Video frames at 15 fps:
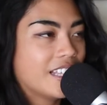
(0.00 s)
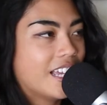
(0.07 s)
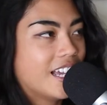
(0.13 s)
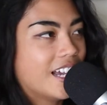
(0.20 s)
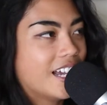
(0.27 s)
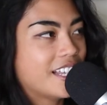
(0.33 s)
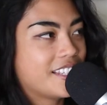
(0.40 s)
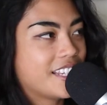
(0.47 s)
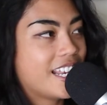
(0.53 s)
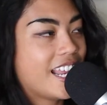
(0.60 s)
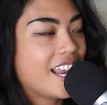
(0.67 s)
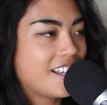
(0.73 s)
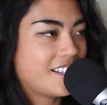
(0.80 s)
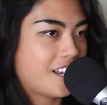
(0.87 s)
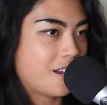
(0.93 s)

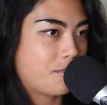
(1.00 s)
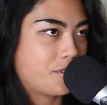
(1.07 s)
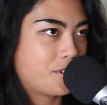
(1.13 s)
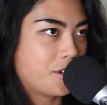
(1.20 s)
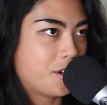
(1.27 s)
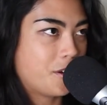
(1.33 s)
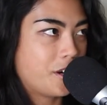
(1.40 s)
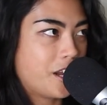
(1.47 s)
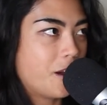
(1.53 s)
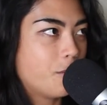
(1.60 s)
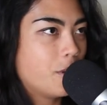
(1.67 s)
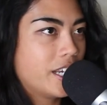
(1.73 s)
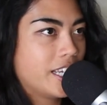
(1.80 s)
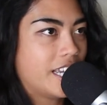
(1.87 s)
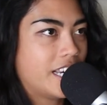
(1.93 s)
Today's episode, I
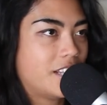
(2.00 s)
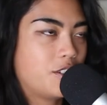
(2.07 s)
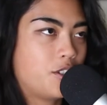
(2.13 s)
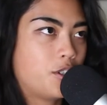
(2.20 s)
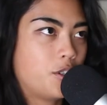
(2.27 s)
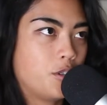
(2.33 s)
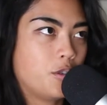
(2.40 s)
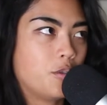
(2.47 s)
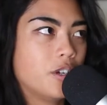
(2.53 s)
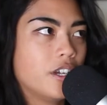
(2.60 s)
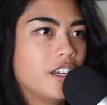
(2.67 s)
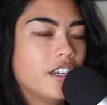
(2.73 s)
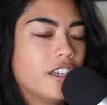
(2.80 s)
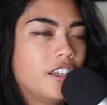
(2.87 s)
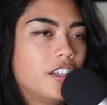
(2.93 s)
want to get into,
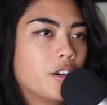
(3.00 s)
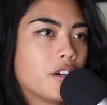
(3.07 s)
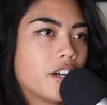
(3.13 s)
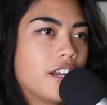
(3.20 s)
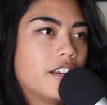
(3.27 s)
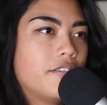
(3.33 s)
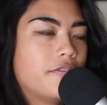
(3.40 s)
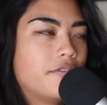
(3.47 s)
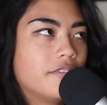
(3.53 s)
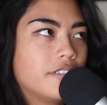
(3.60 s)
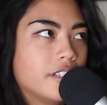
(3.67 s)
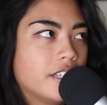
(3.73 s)
you know, kind of